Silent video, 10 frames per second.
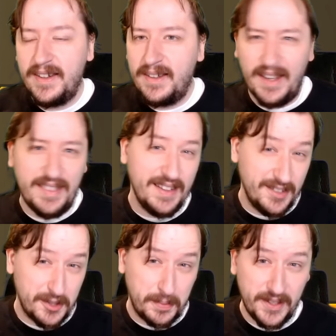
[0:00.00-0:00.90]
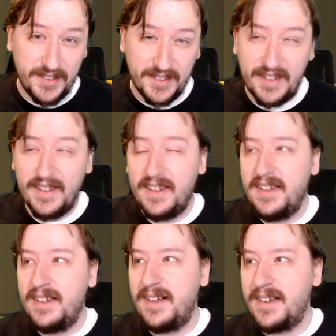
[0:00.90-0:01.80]
I think it looks pretty good.
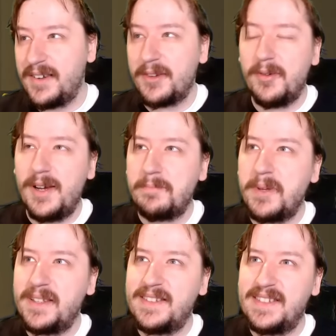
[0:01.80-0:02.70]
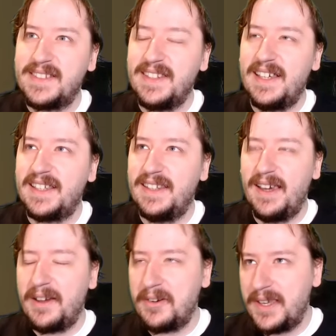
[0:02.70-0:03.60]
On other weapons like the
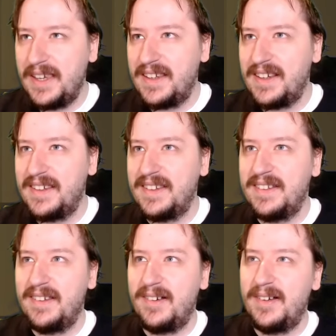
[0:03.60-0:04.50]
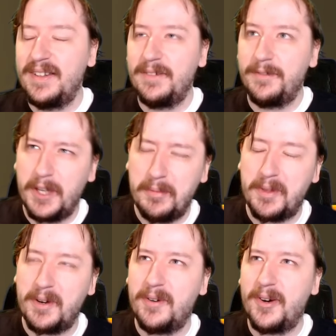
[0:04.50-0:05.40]
autocannon, on the
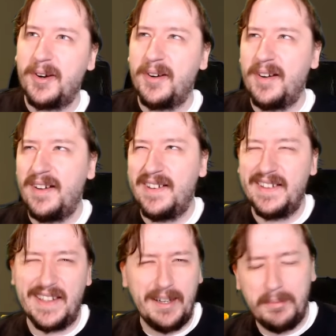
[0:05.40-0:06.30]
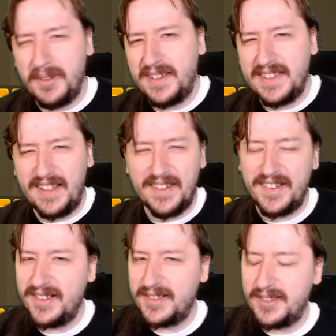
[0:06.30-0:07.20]
flamethrower, on a couple of these
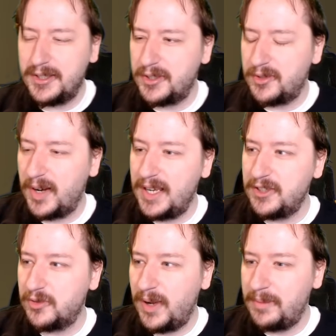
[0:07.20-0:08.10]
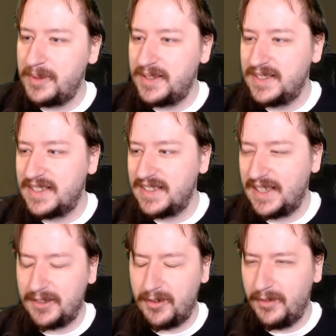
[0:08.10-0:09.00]
other strange weapons
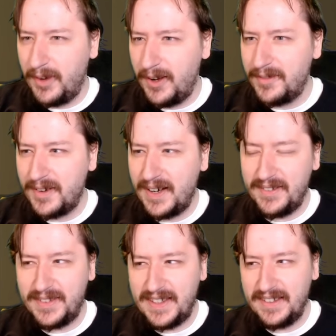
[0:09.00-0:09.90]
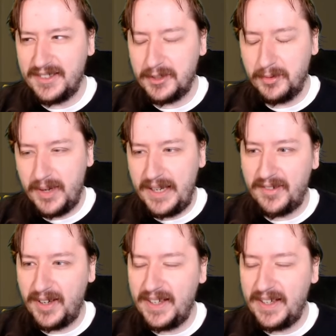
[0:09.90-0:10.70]
like the revolver, I don't think it looks way great